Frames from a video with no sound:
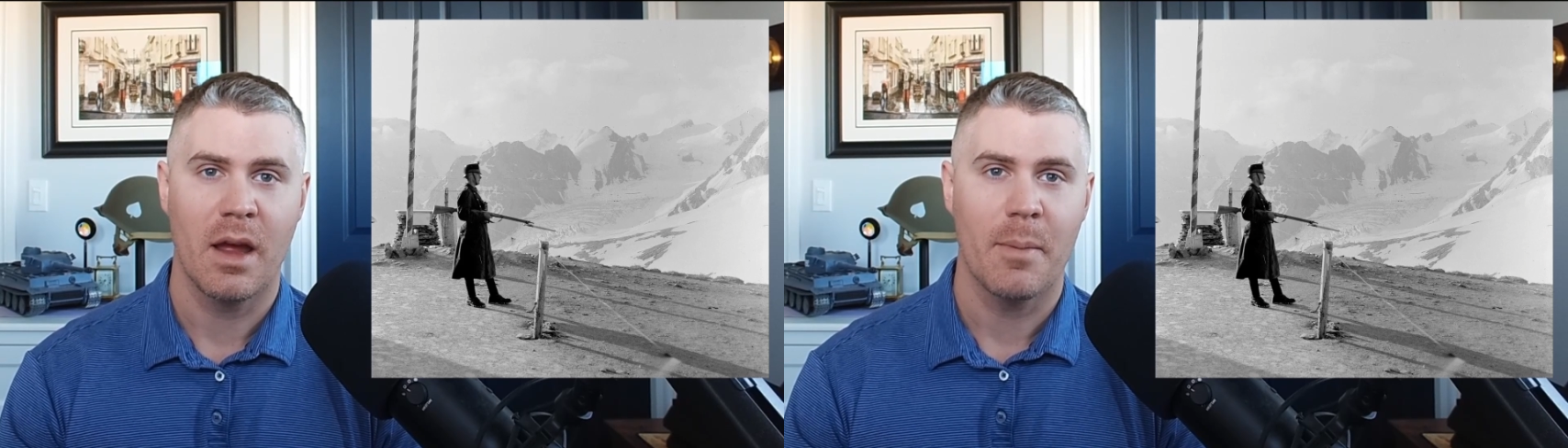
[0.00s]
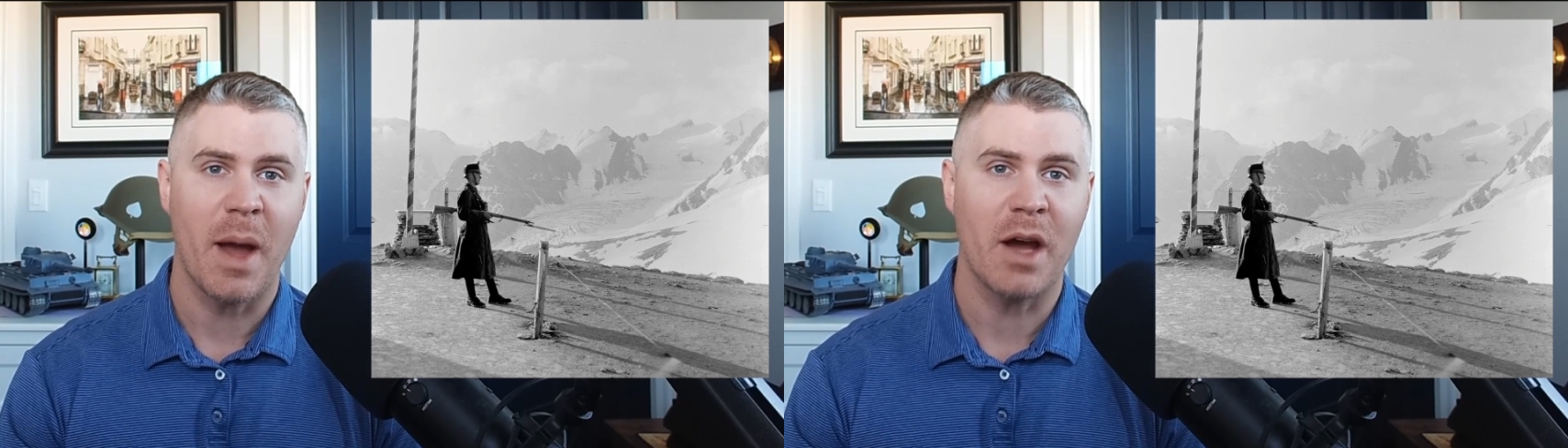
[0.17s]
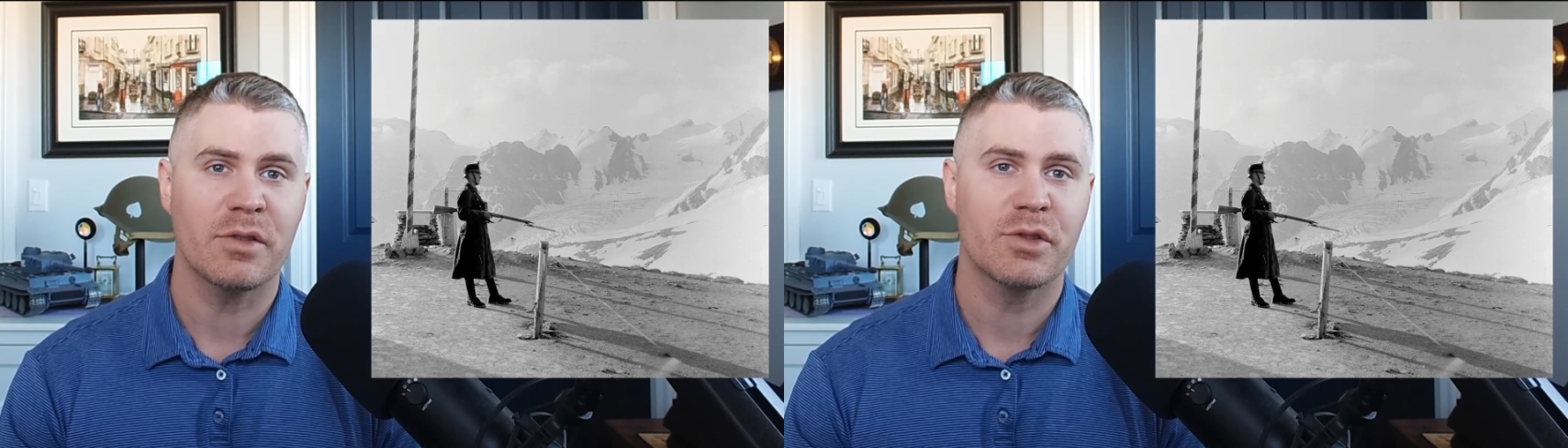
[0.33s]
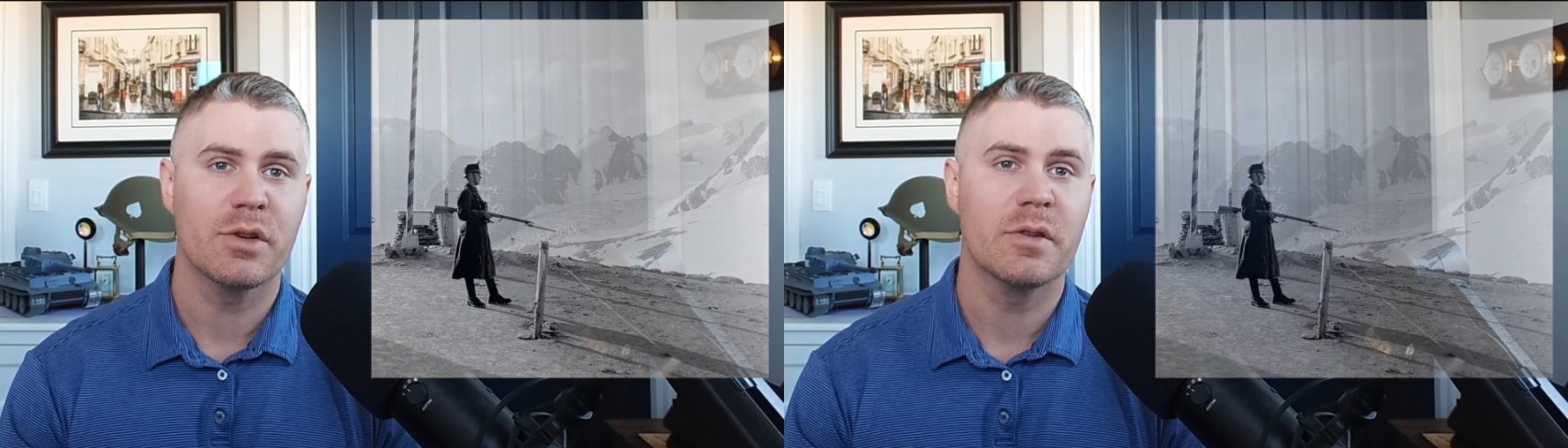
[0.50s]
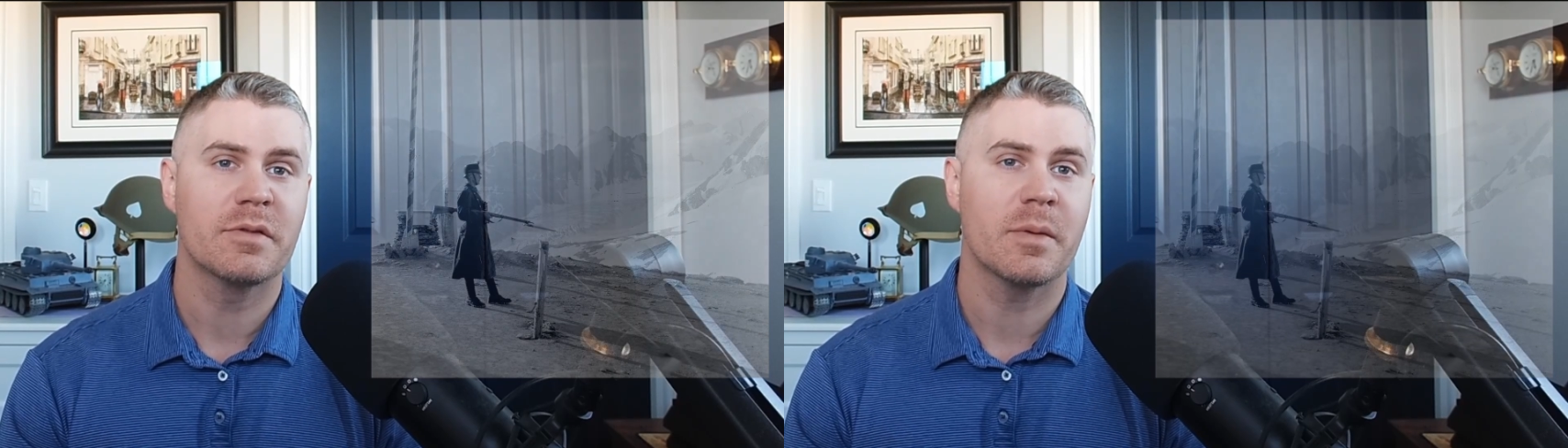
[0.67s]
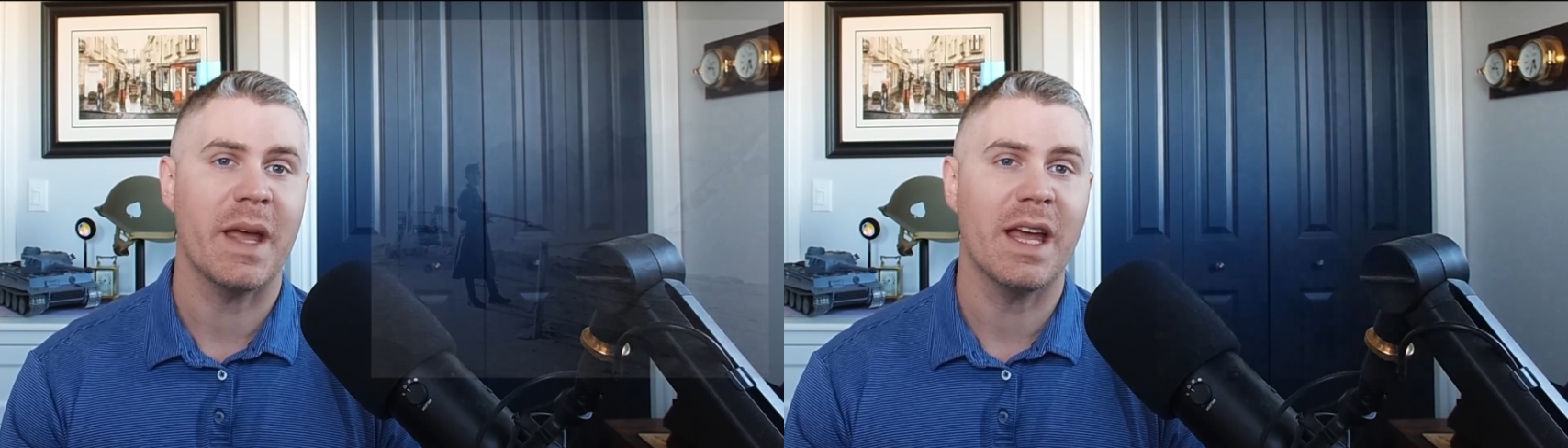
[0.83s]
Mountain
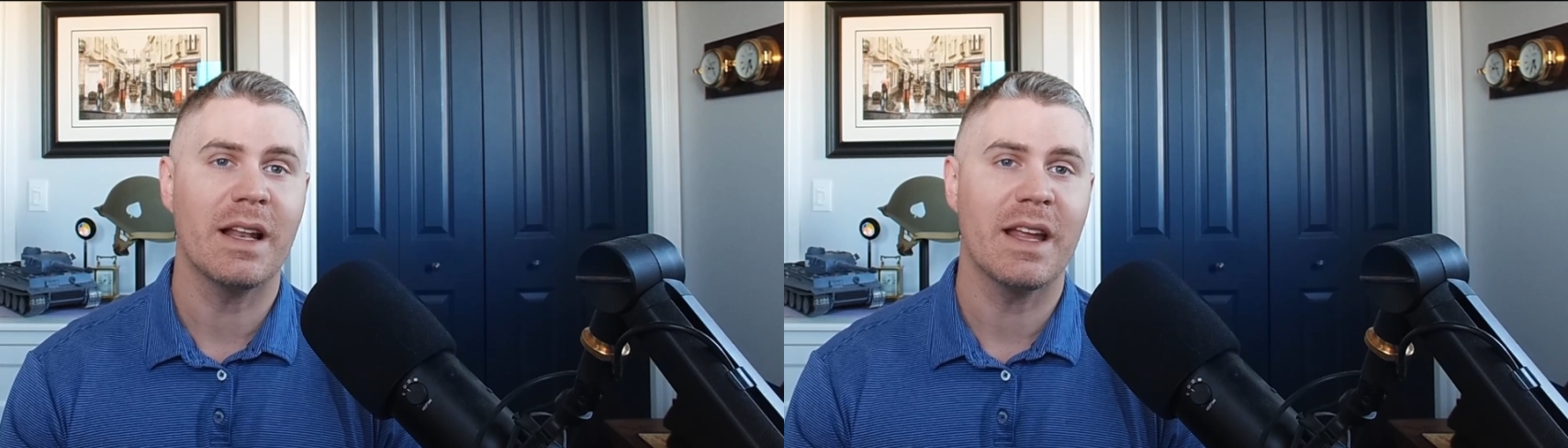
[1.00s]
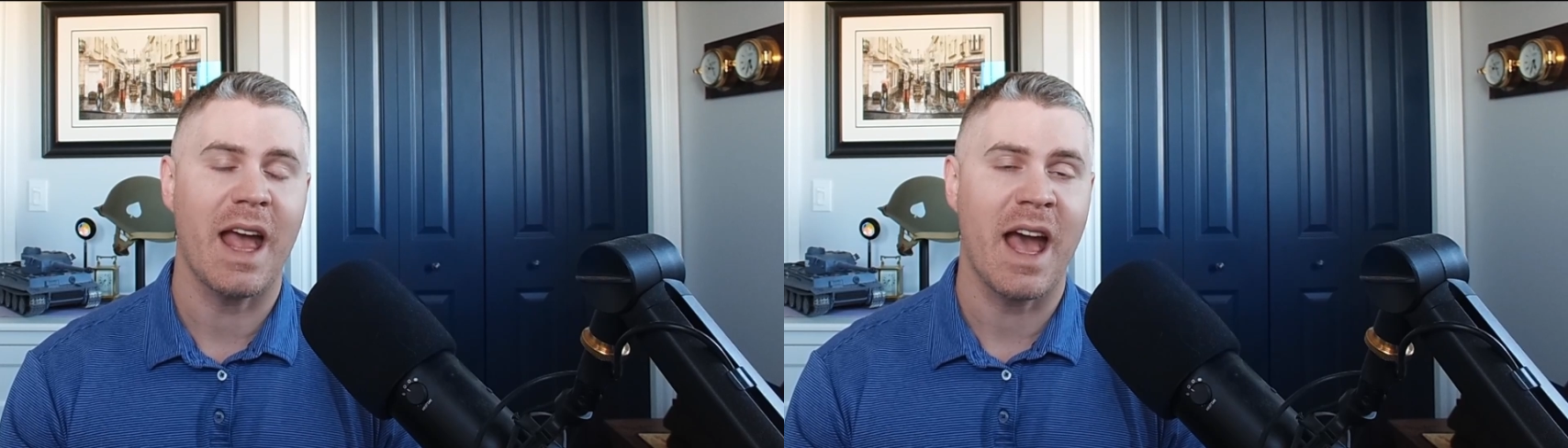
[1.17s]
troops from Italy